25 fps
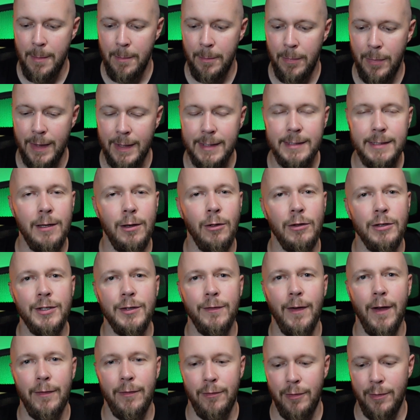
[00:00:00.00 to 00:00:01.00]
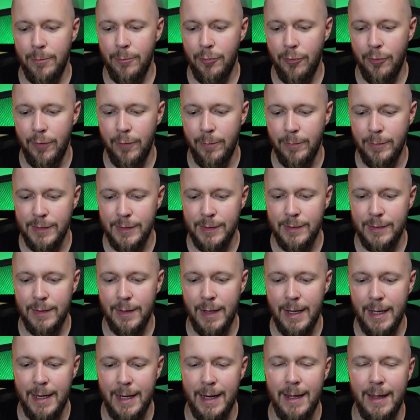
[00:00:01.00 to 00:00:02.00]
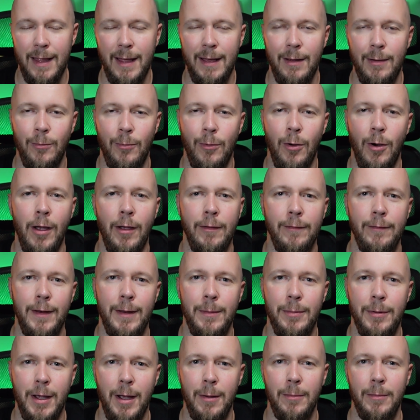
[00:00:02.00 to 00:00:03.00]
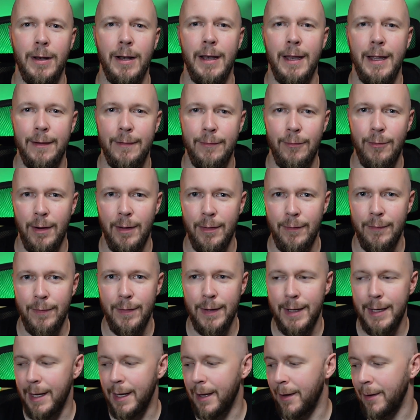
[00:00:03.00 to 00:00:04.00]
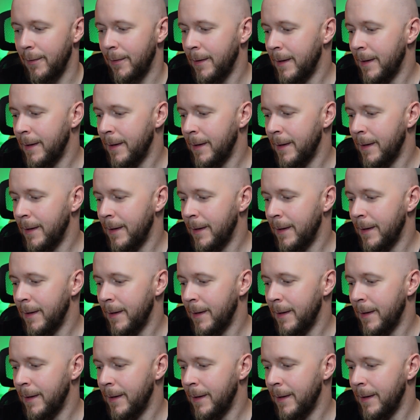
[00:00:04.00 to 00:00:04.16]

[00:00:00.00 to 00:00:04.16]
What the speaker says: But there's lots of other improvements in it that will hopefully become clear throughout the video.